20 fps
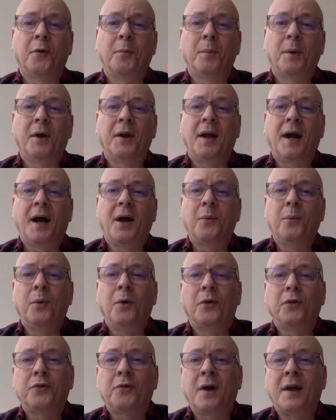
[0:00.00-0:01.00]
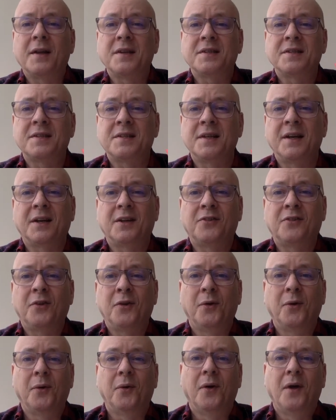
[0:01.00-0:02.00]
but I will try to stick
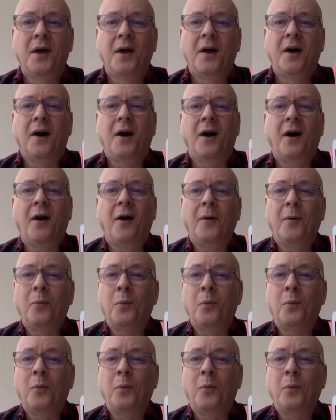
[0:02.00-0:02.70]
to uh,